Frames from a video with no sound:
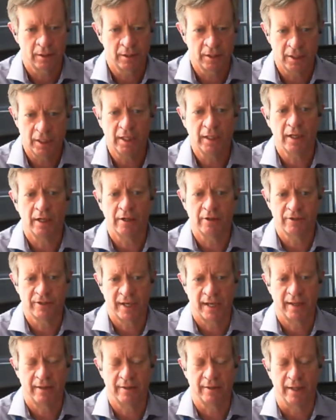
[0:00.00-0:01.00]
then you need to
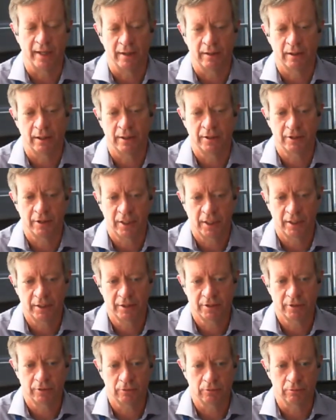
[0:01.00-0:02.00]
understand that, and you
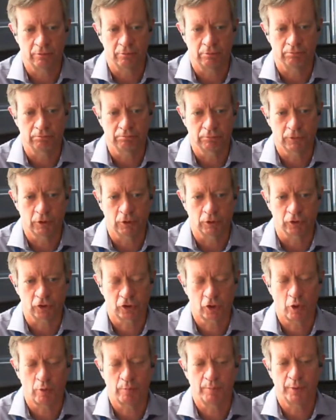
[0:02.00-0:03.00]
need to
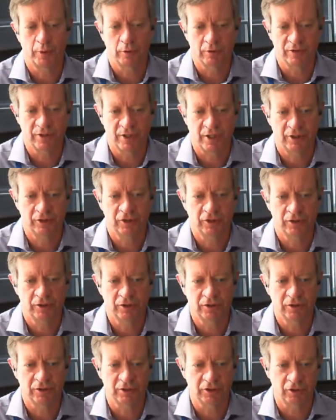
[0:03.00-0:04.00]
scope your
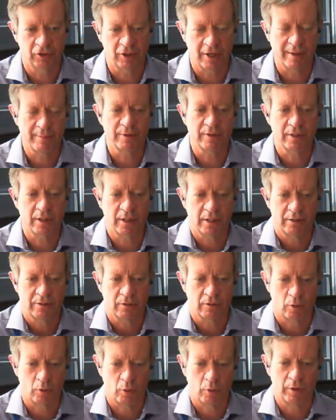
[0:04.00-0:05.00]
intentions and your
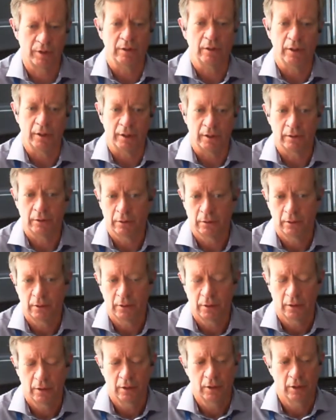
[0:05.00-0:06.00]
appetites accordingly.
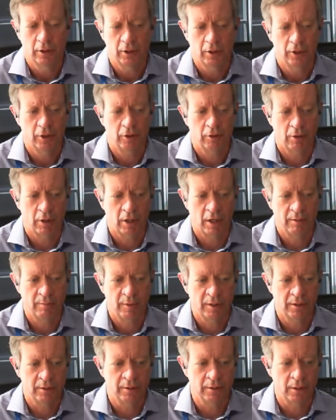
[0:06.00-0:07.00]
I'm
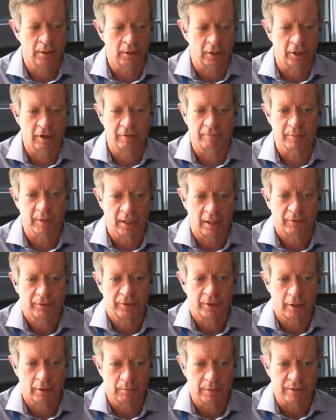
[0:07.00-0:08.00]
in government
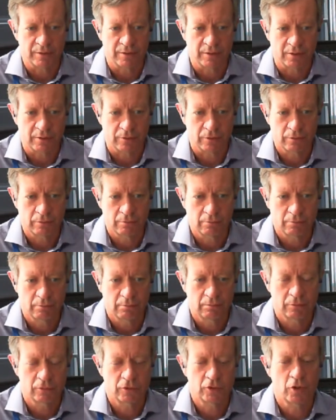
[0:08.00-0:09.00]
healthcare business,
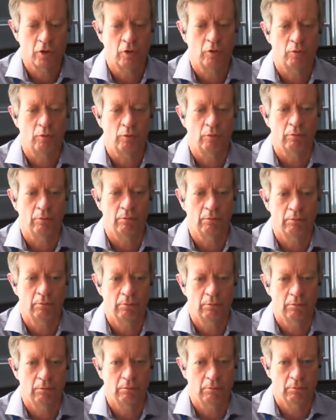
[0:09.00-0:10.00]
so
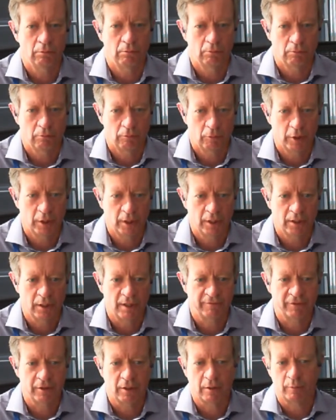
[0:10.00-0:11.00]
we
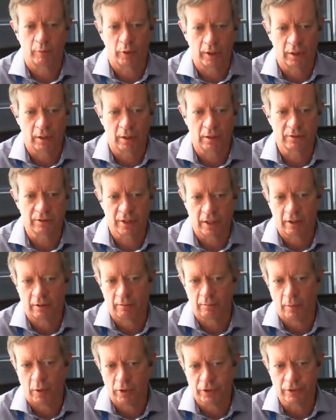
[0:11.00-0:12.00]
have to operate on
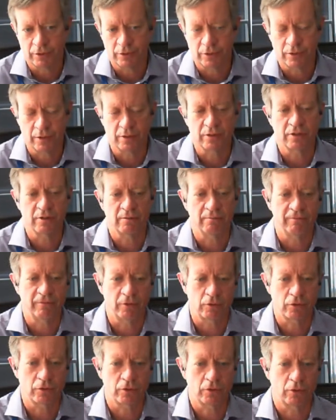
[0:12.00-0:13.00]
tighter margins than some
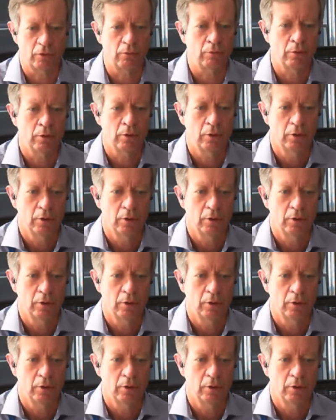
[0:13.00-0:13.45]
folks do.